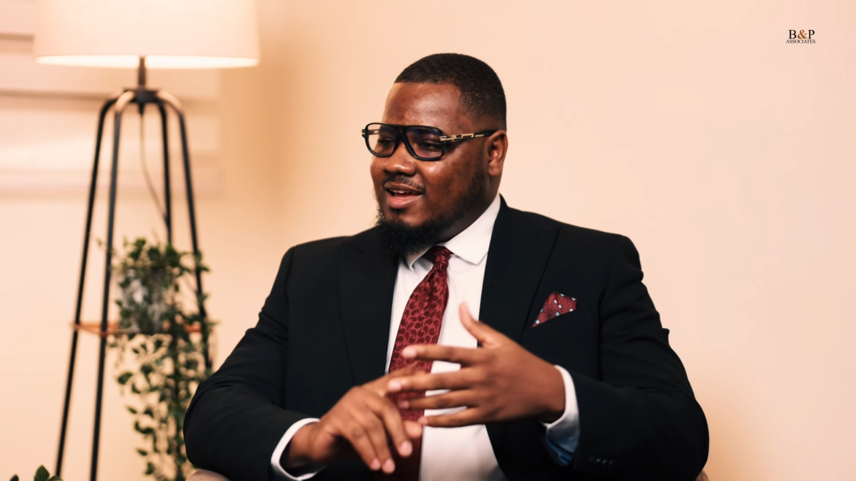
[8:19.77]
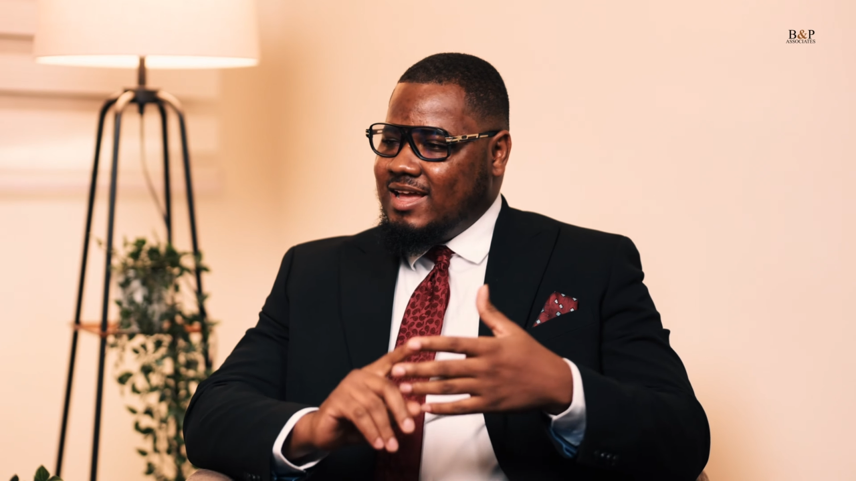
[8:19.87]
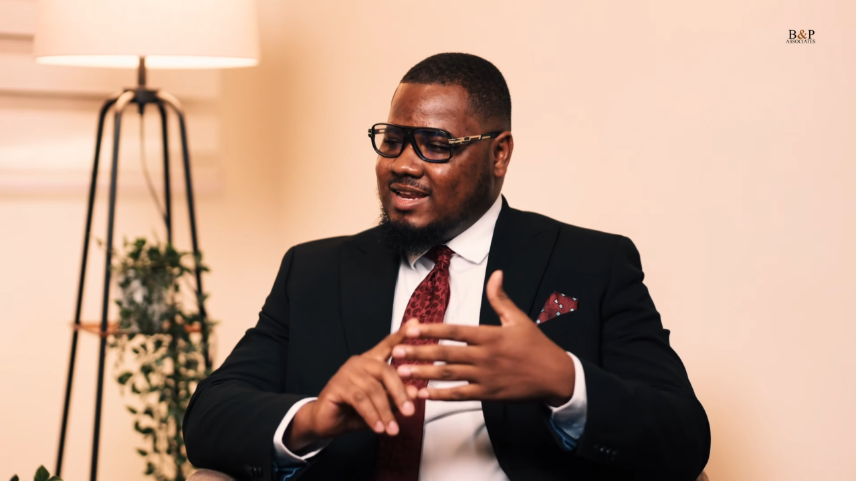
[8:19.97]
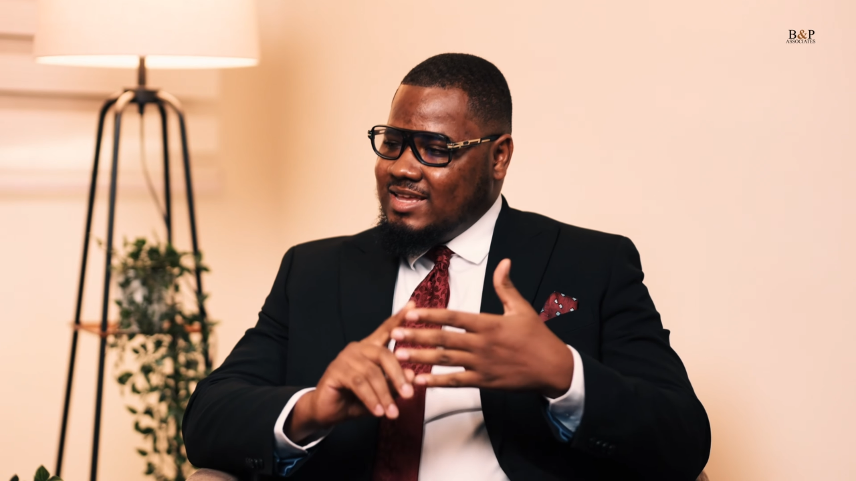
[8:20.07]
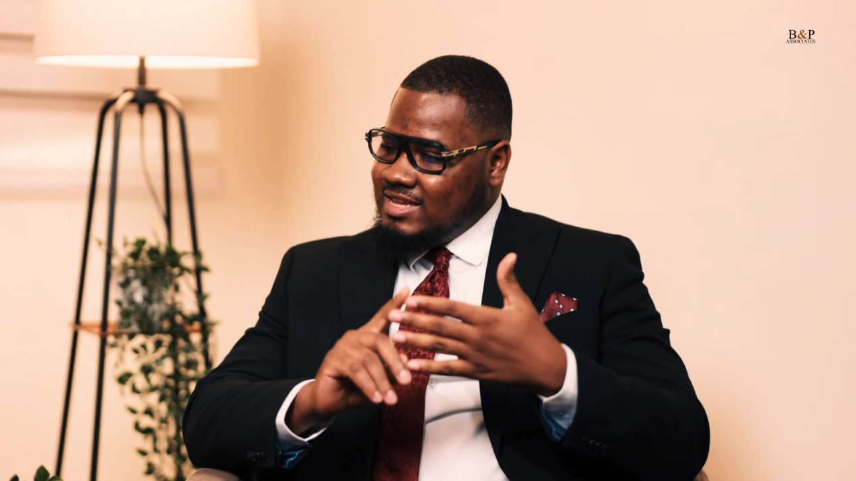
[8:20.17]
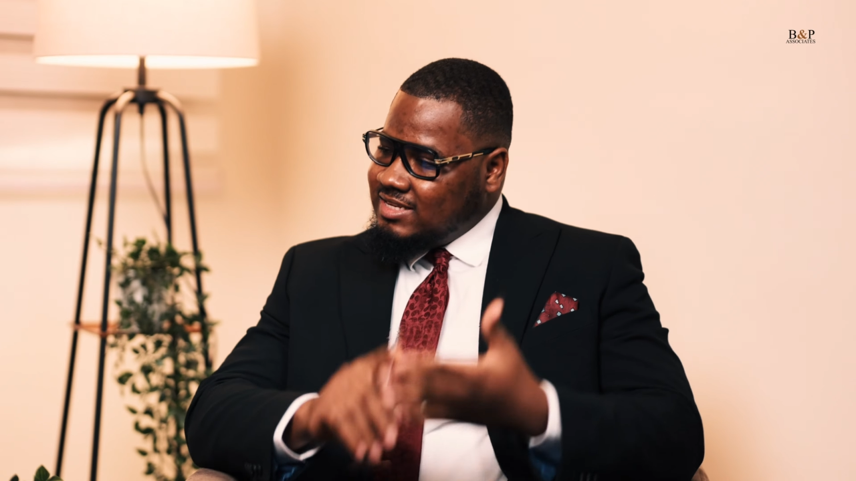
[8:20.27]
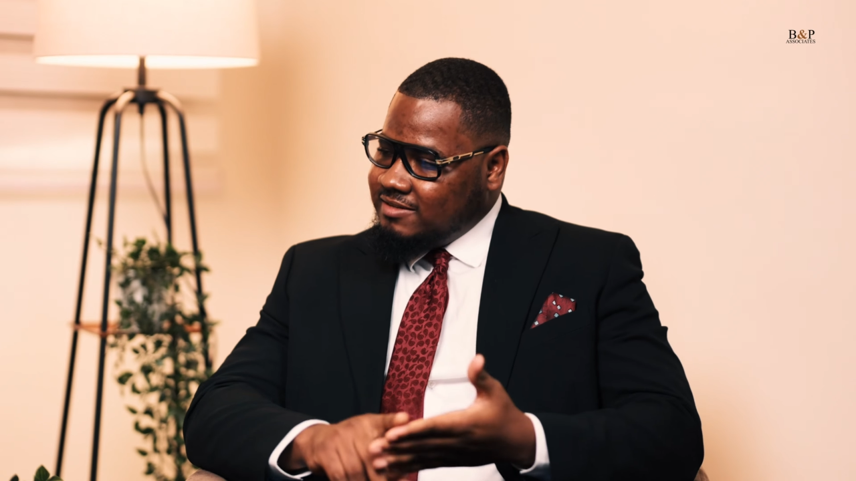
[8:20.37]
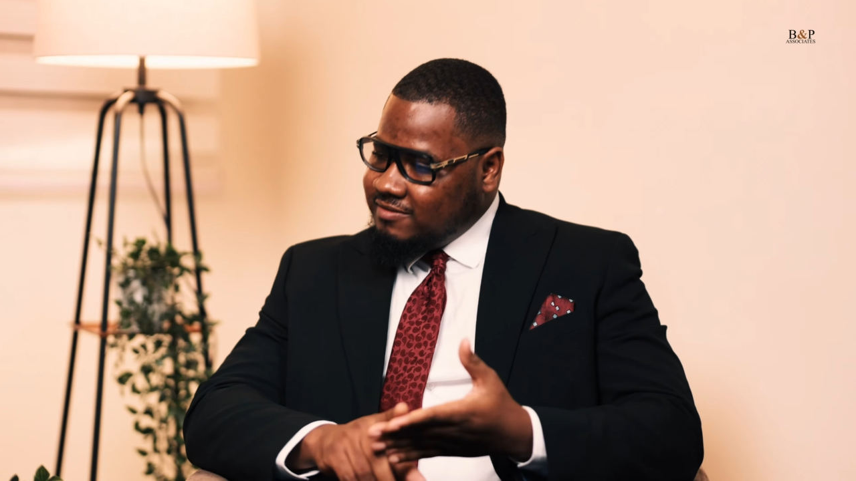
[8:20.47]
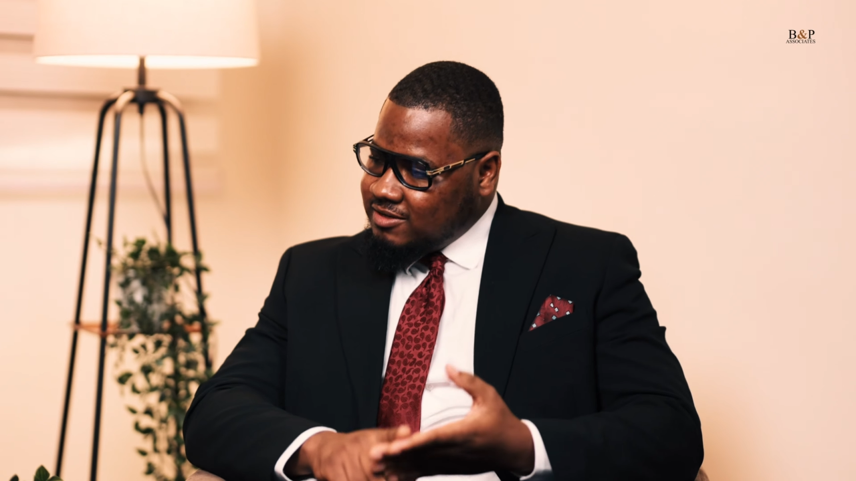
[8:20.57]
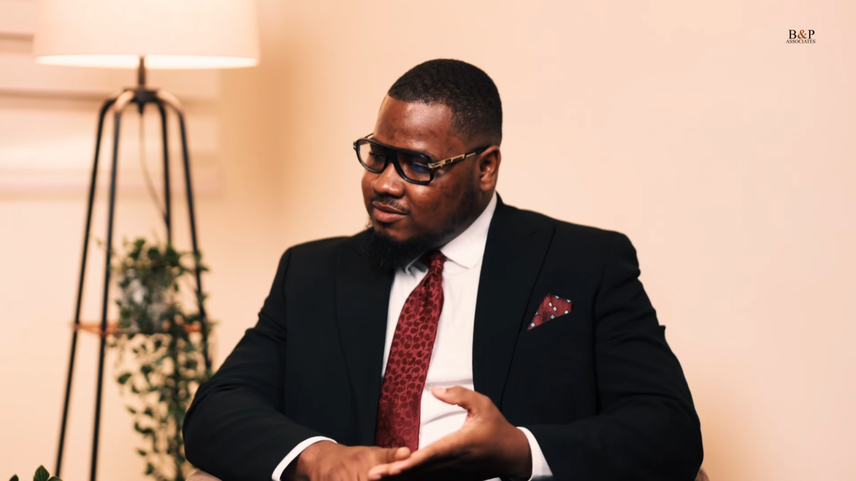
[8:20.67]
and
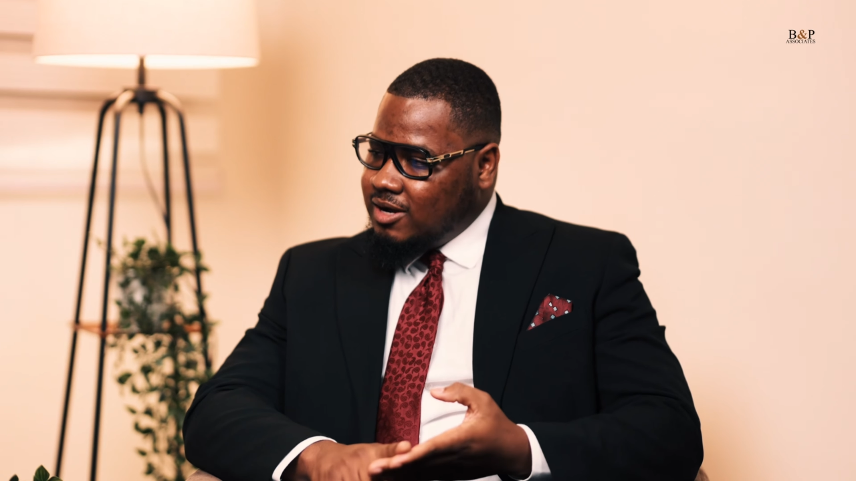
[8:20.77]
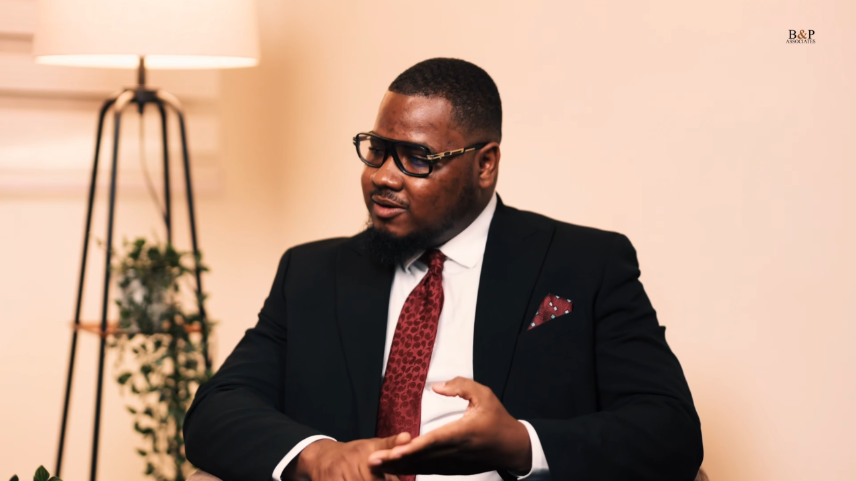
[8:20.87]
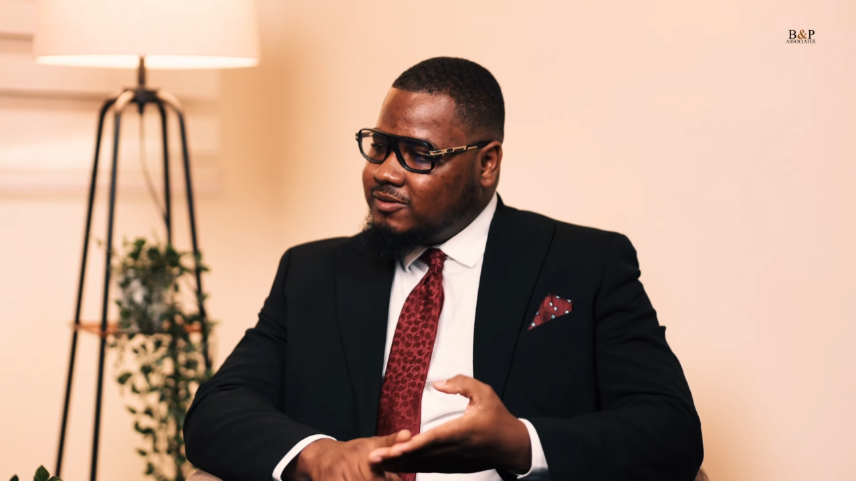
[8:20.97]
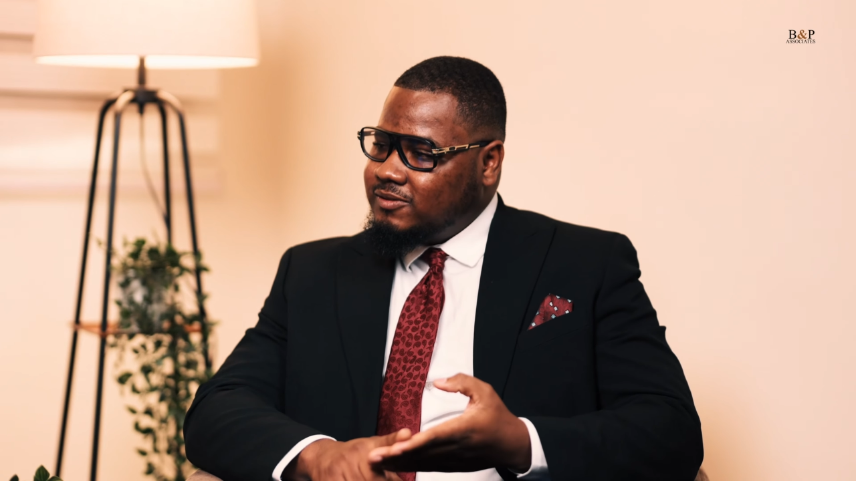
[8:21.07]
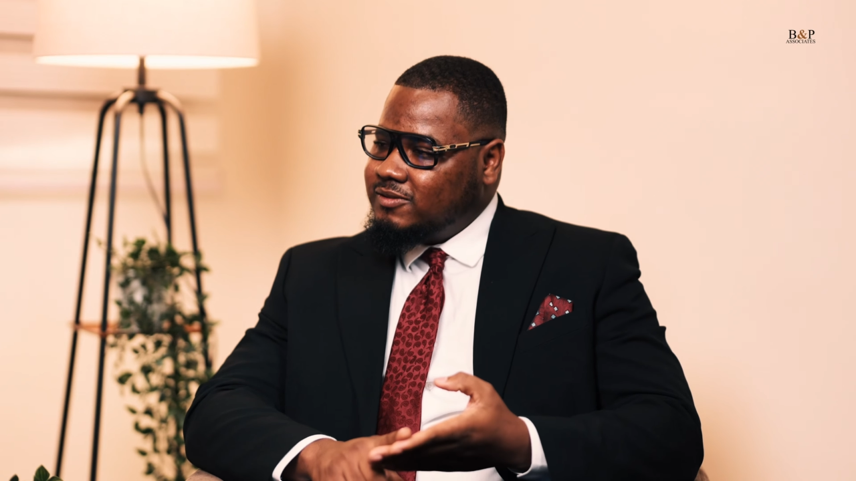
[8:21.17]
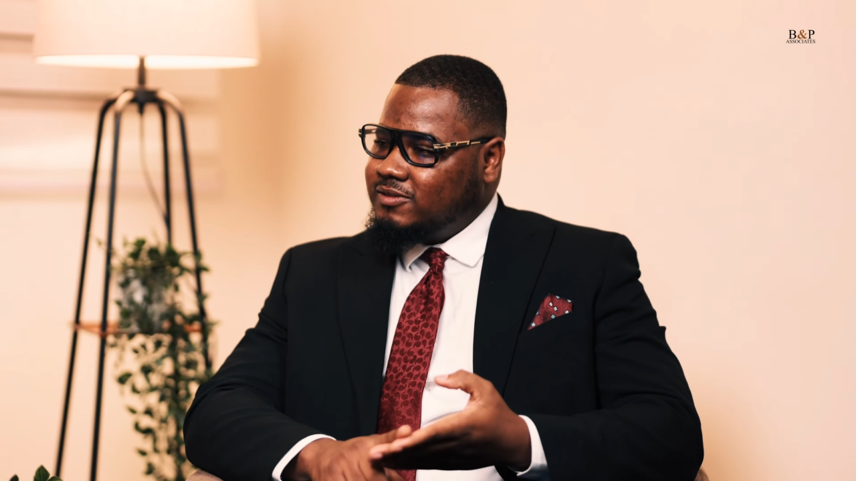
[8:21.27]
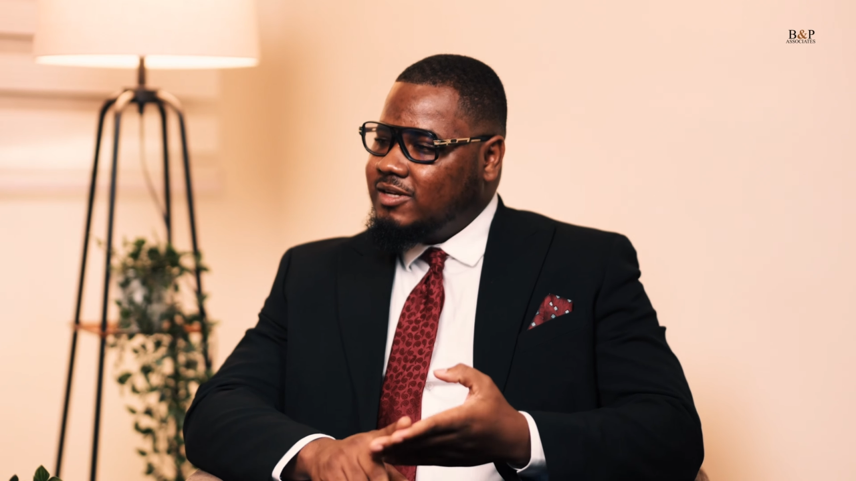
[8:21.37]
individuals.